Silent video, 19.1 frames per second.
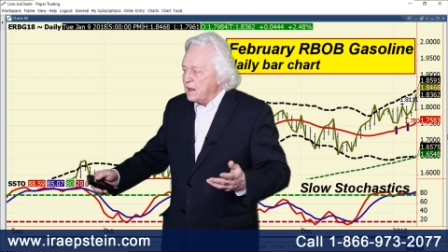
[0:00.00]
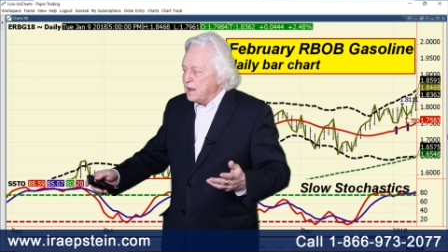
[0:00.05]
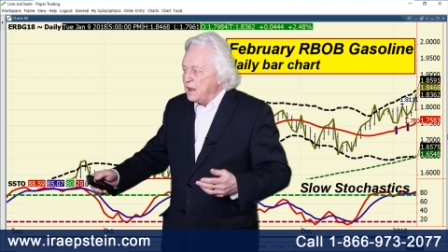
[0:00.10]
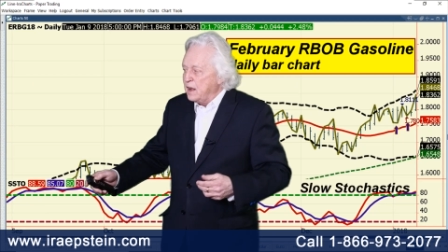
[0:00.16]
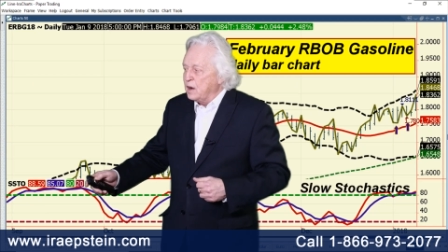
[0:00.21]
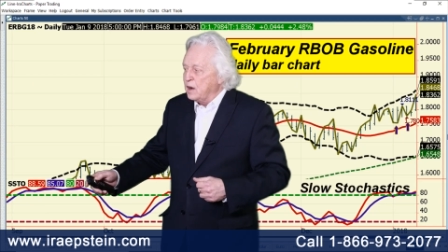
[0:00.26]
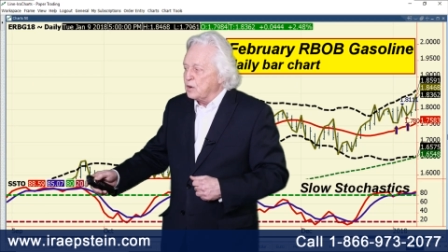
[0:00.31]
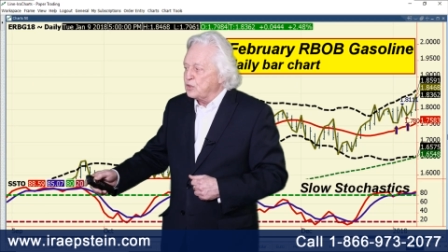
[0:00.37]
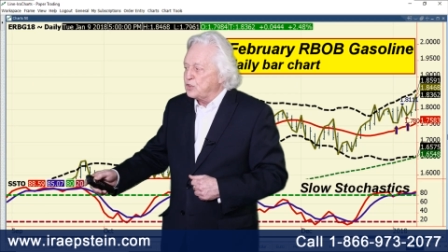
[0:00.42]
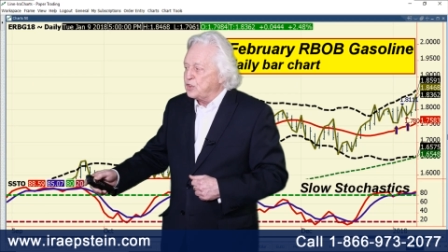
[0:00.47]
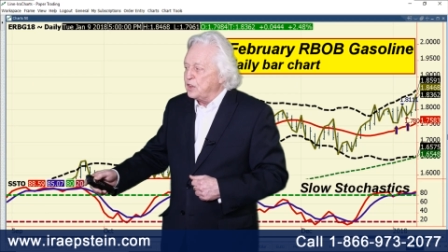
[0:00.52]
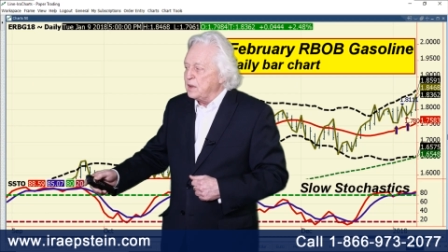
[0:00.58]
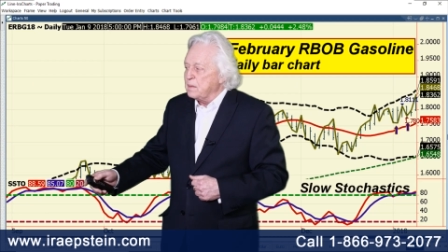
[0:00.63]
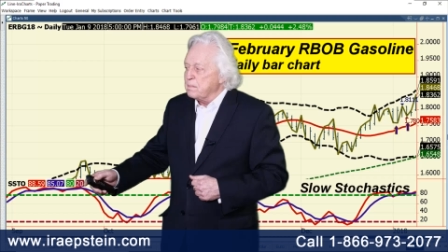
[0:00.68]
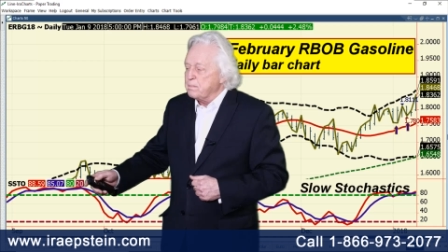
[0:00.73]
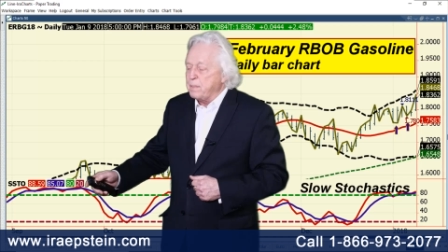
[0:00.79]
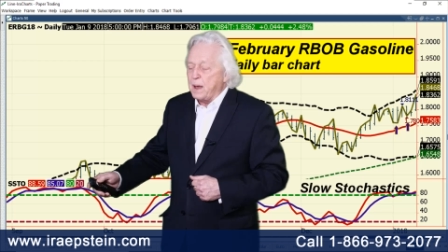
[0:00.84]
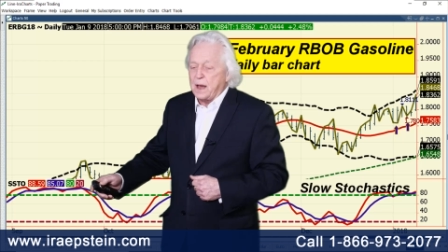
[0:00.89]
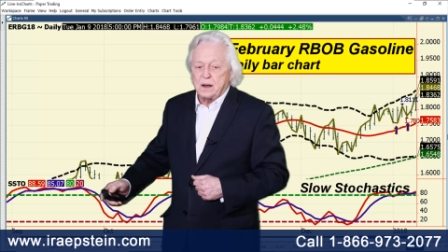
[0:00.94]
Here's the
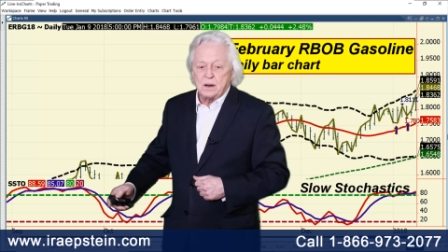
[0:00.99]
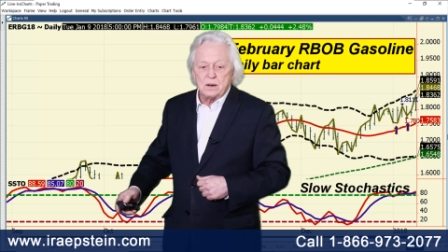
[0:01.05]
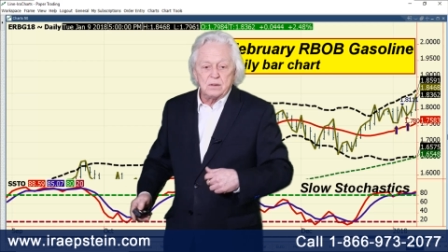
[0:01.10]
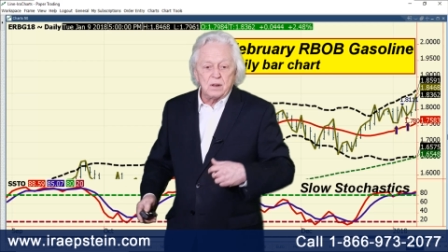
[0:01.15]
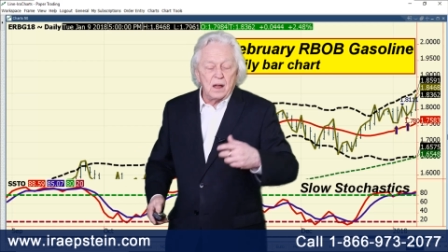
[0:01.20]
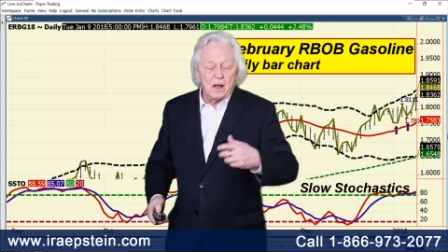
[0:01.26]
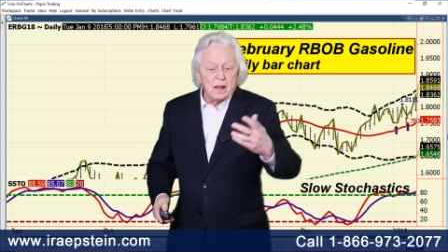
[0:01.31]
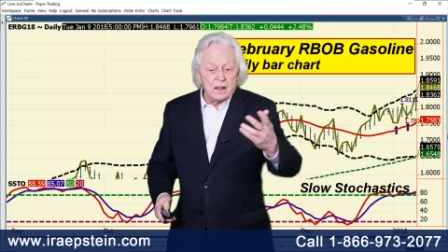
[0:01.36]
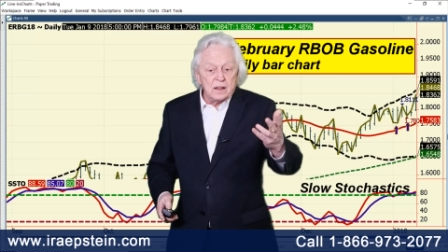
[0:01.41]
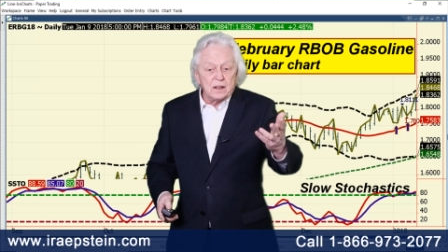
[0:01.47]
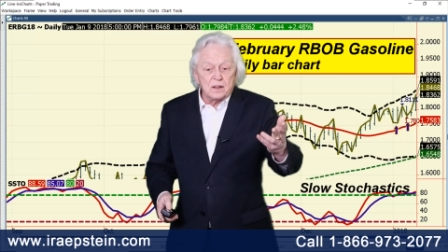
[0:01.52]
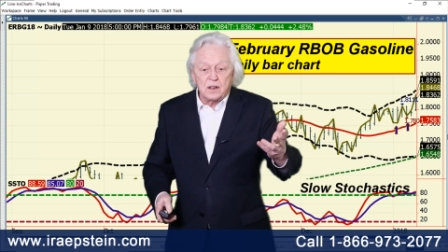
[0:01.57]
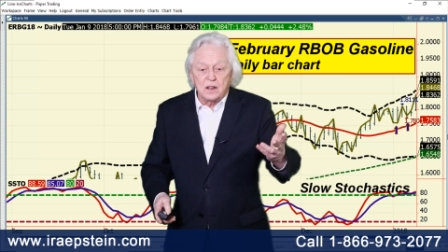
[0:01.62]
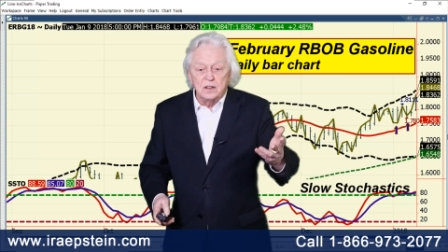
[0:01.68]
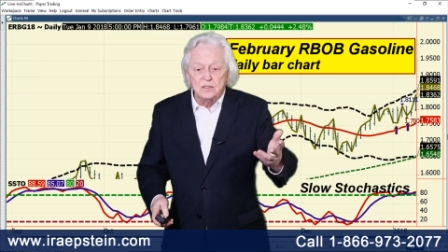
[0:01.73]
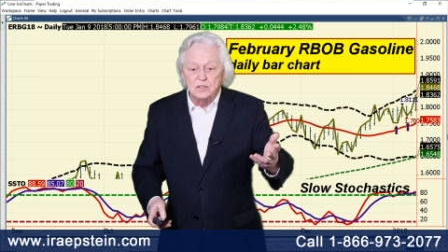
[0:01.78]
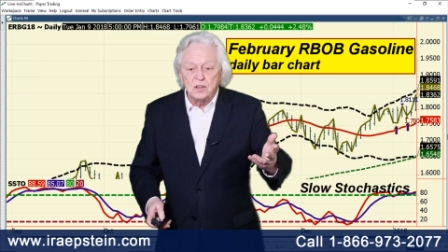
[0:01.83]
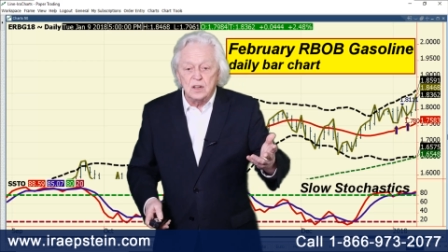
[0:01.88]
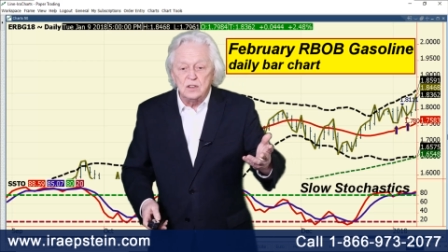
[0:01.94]
embedded uh,
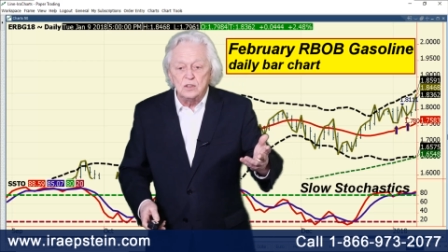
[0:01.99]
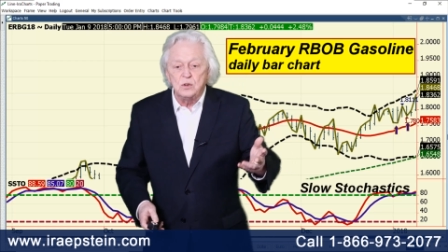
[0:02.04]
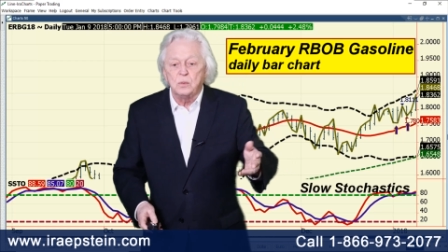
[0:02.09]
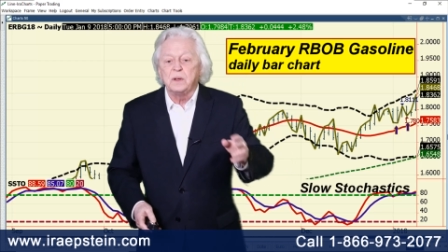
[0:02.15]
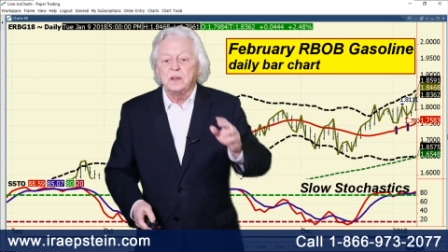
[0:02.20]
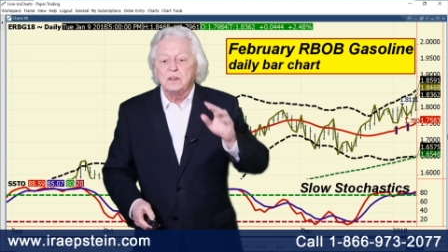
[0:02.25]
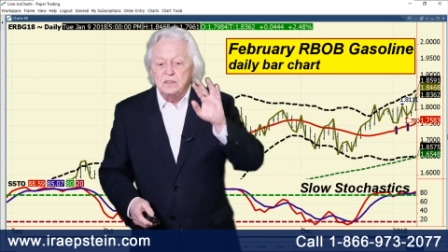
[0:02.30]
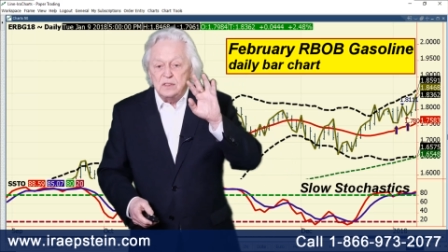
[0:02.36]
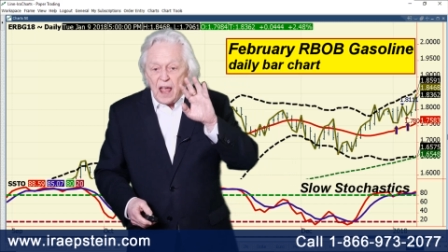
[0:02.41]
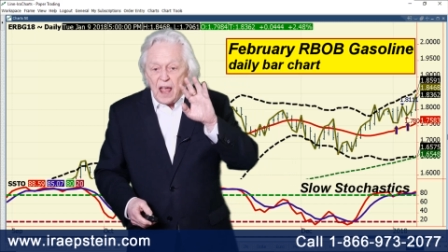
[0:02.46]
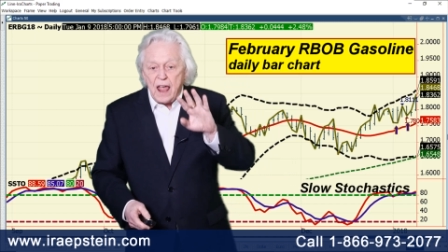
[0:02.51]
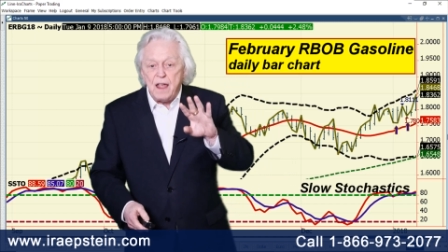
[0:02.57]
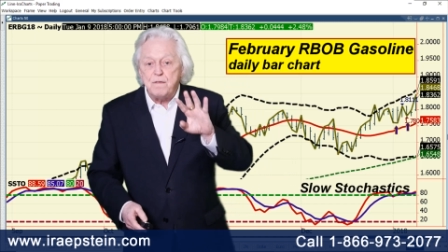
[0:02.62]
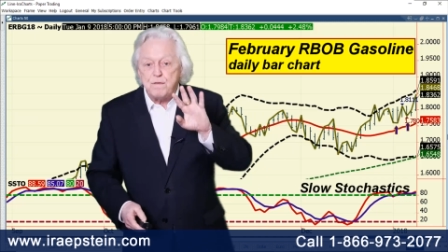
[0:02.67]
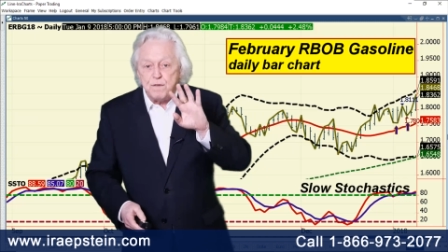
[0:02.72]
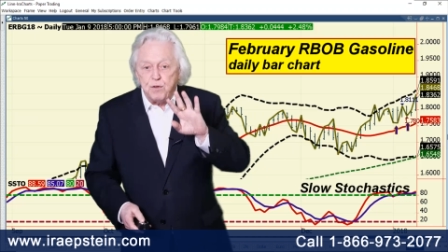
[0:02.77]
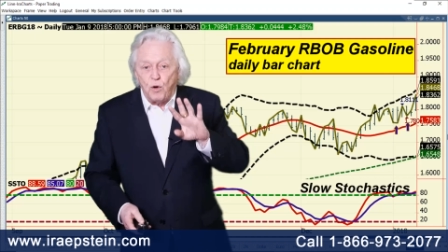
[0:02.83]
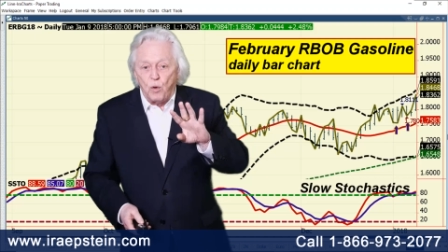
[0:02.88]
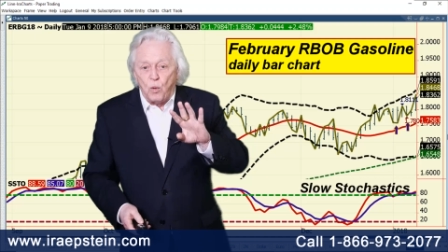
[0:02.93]
continuing, day
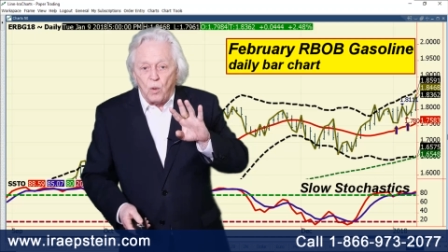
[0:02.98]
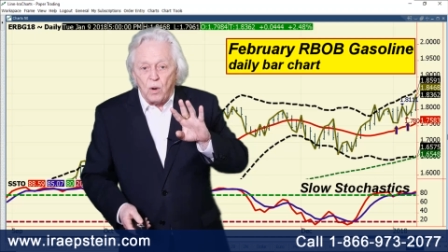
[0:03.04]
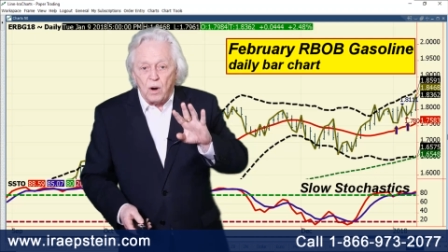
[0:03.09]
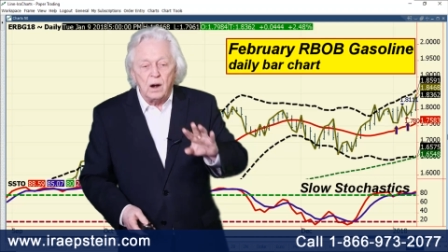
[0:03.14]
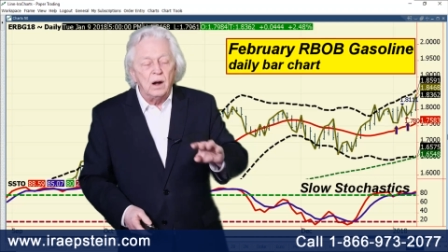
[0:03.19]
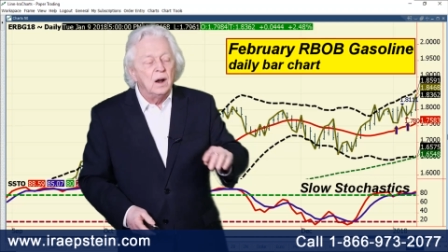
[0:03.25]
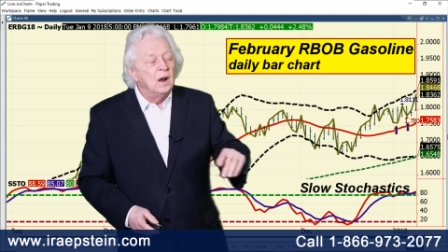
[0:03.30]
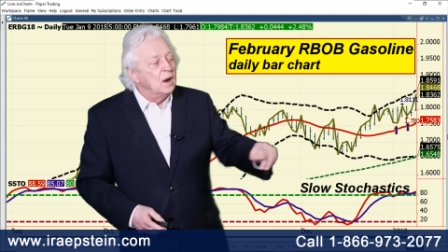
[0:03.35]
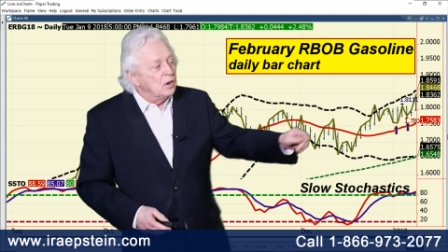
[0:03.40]
four.